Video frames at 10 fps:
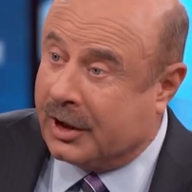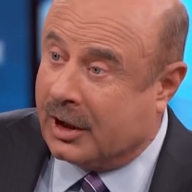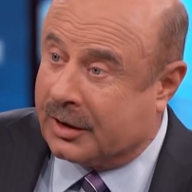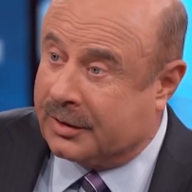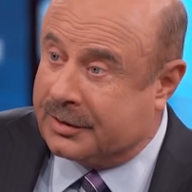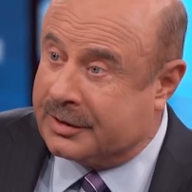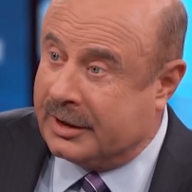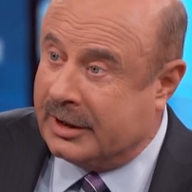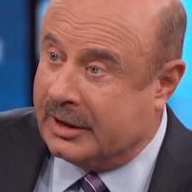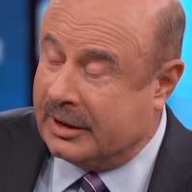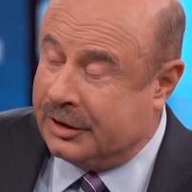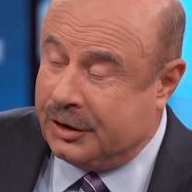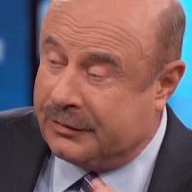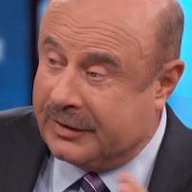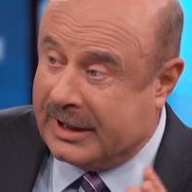daughters, and, and
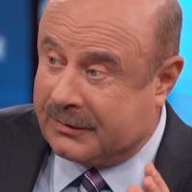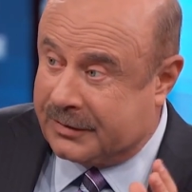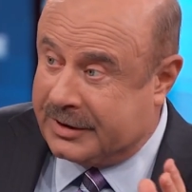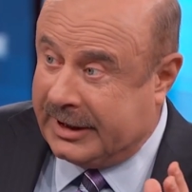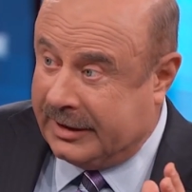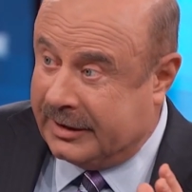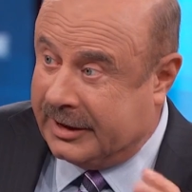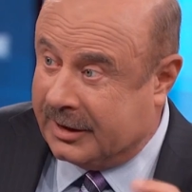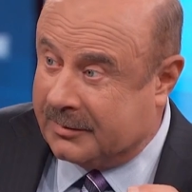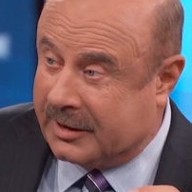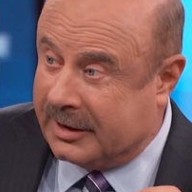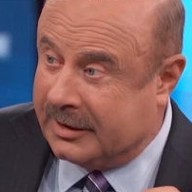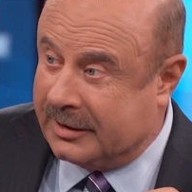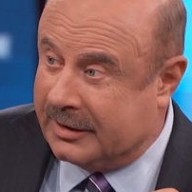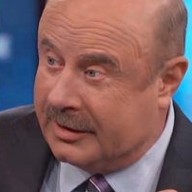you've never seen them, right?